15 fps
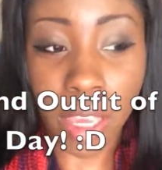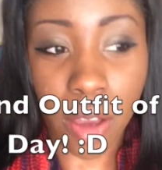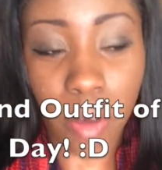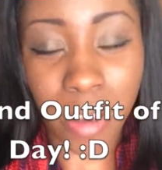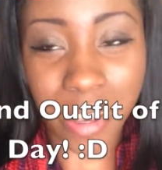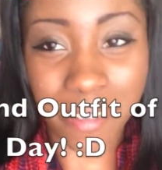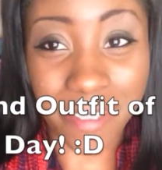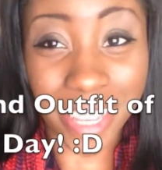
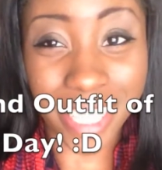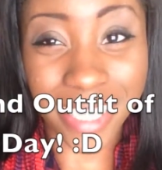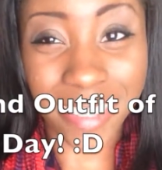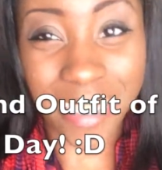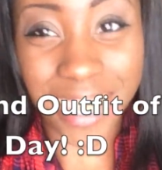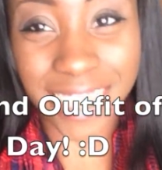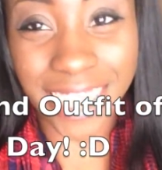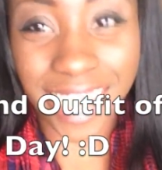oh, and face
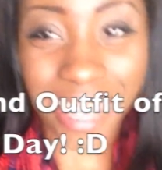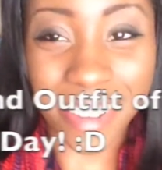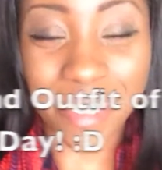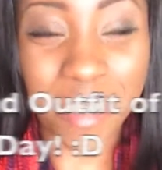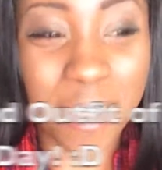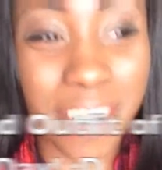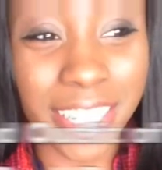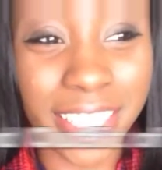of the day,
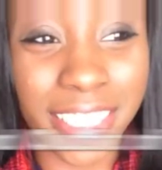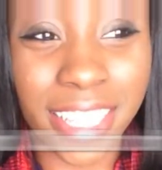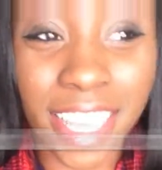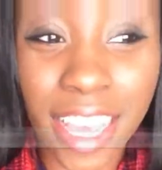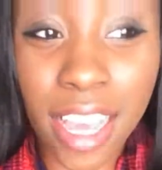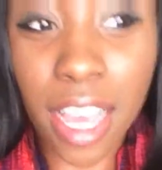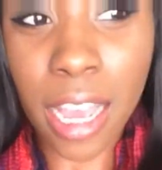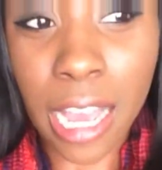of course.
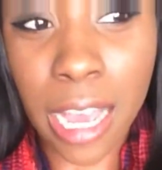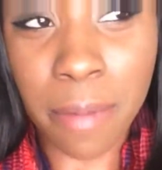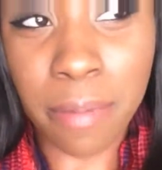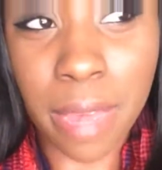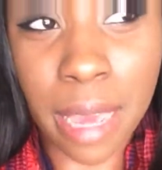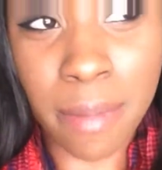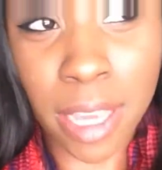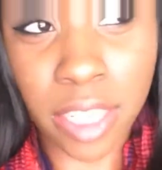Um, I'm